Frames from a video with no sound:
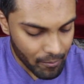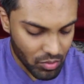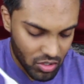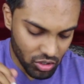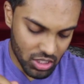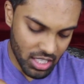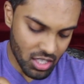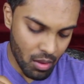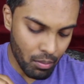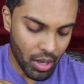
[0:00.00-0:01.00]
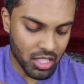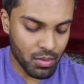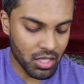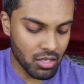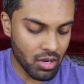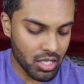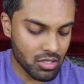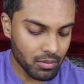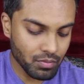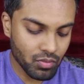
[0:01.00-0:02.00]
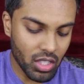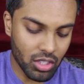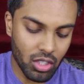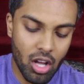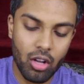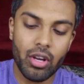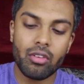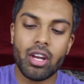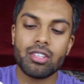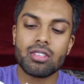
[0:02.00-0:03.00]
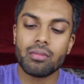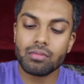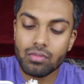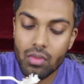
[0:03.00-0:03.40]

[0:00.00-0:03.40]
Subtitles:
And this looks like some basmati rice, like the long grain rice.